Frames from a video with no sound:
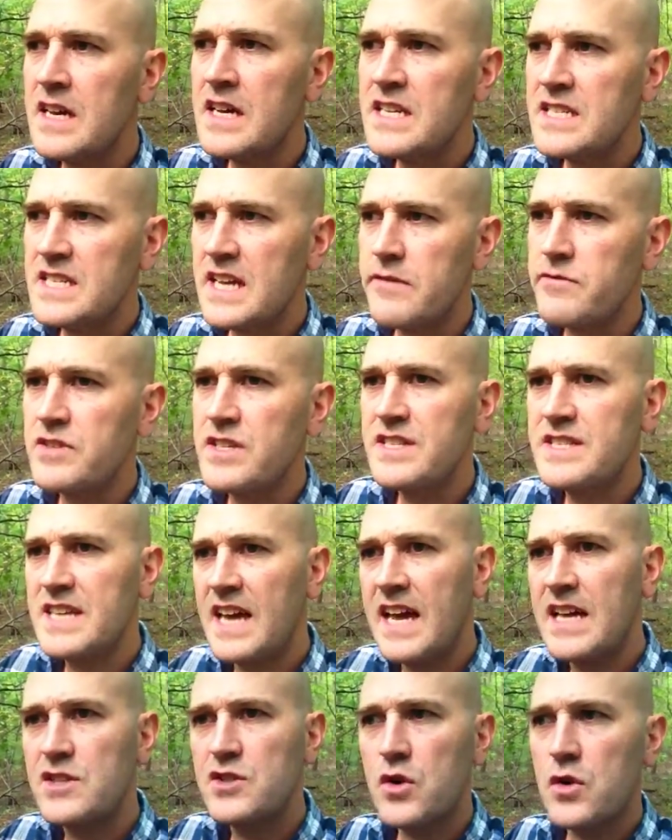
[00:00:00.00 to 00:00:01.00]
seven to
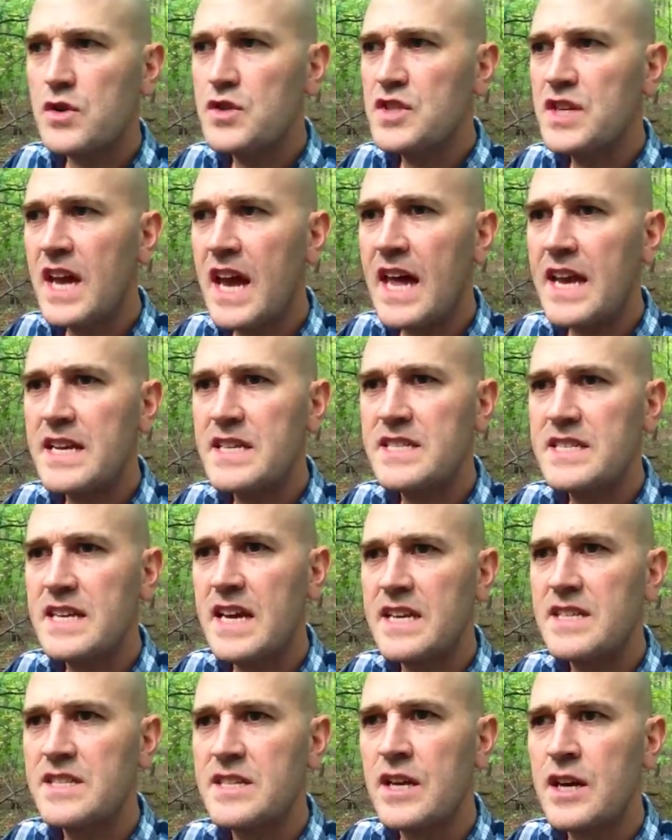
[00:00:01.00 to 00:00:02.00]
ten, towards the end, it
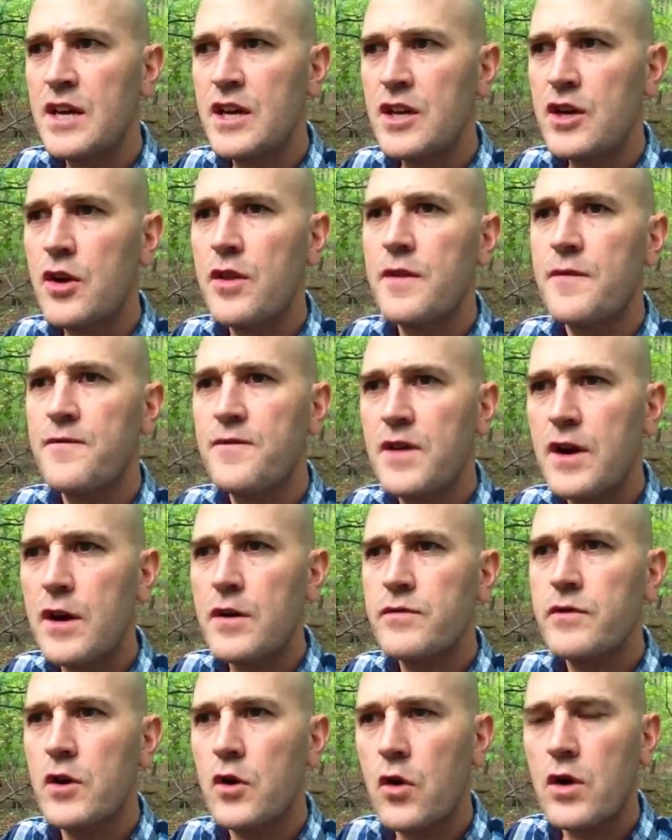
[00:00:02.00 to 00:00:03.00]
says, you know, "The fear
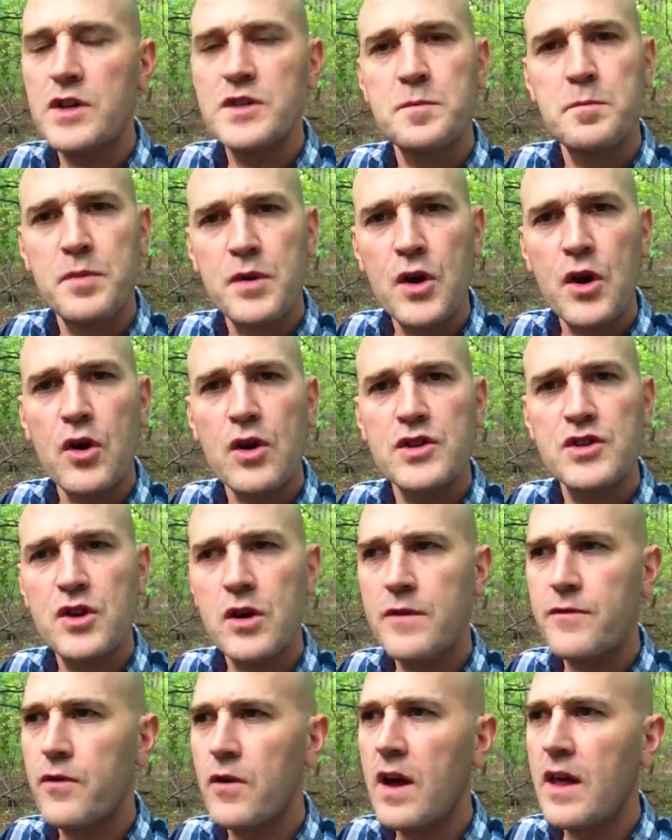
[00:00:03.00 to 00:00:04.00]
of the Lord is pure,
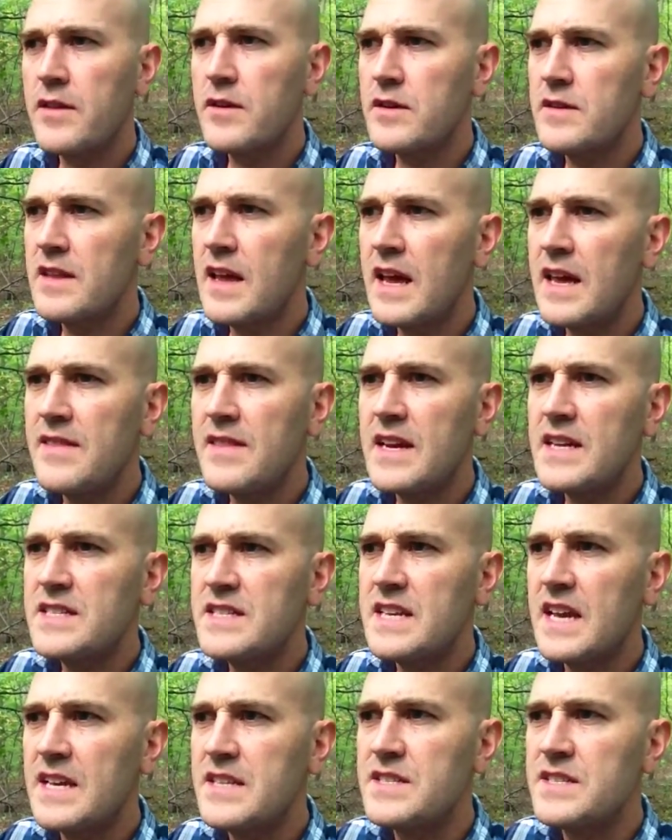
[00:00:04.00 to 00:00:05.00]
enduring forever." And, th and then it
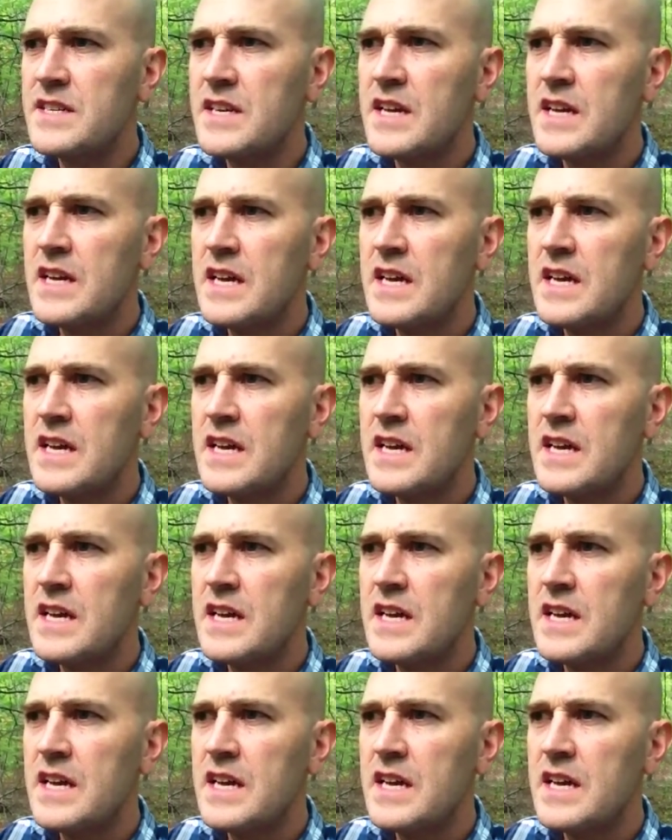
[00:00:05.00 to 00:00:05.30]
says,